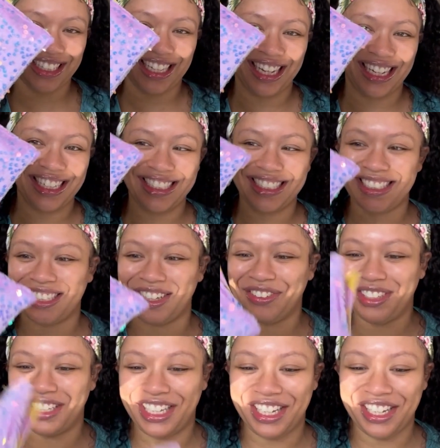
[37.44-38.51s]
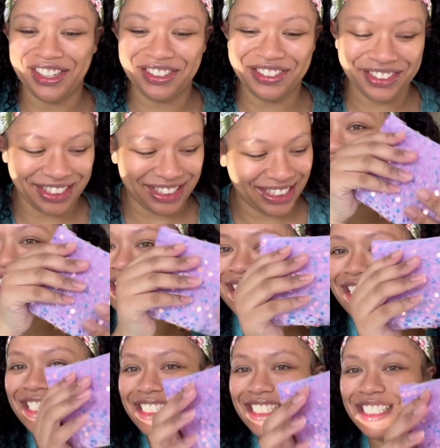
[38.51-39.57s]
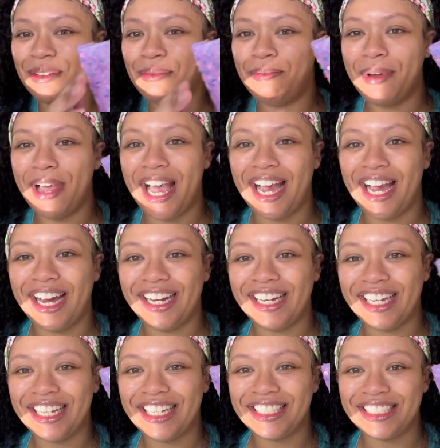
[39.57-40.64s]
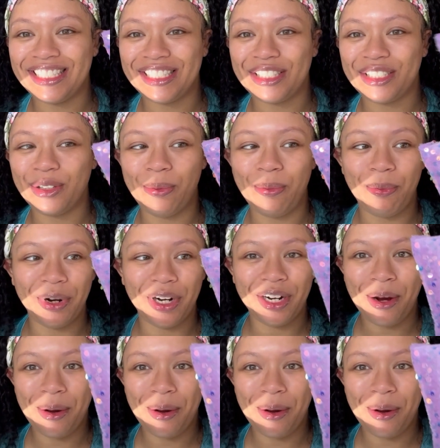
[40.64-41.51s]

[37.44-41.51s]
like. It's so cute. This is the bag. It's super